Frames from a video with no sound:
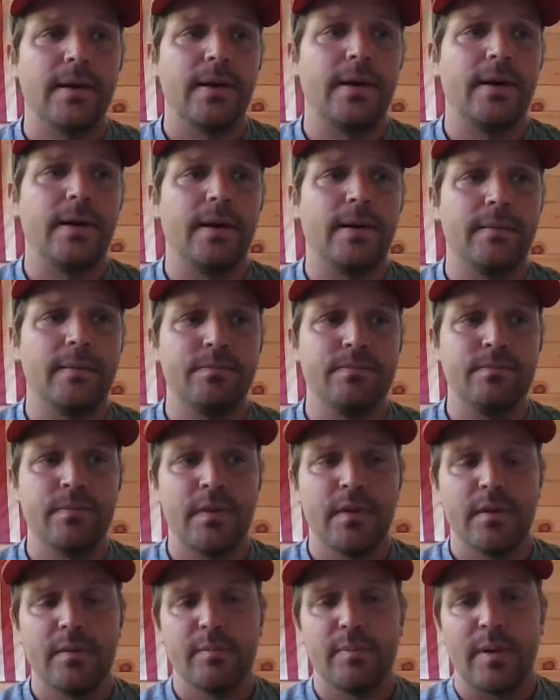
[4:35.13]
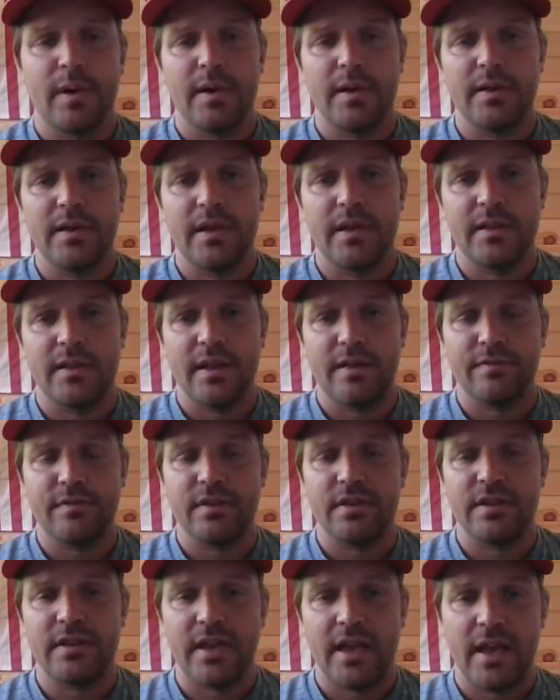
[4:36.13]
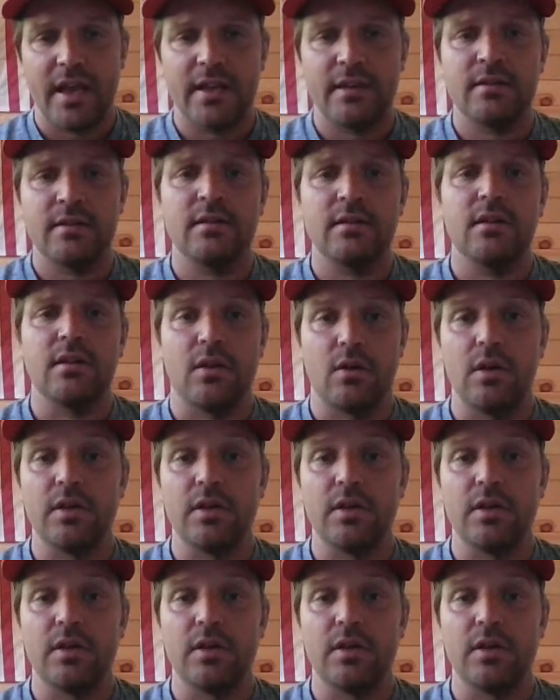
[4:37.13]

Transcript: But it definitely can,